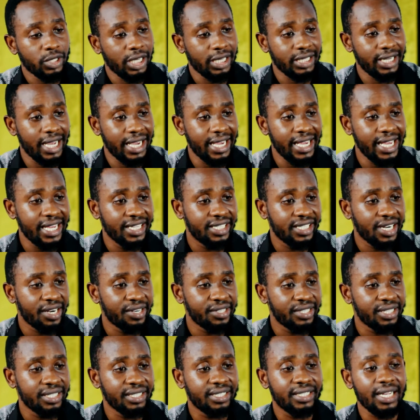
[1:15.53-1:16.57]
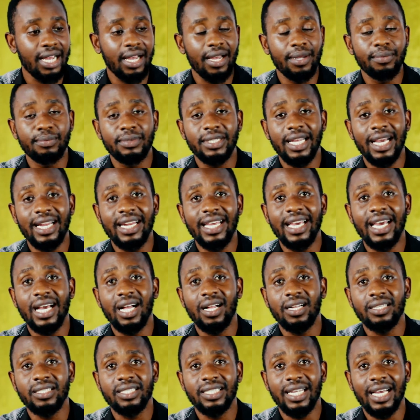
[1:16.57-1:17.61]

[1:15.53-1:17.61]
the EHR system, telehealth,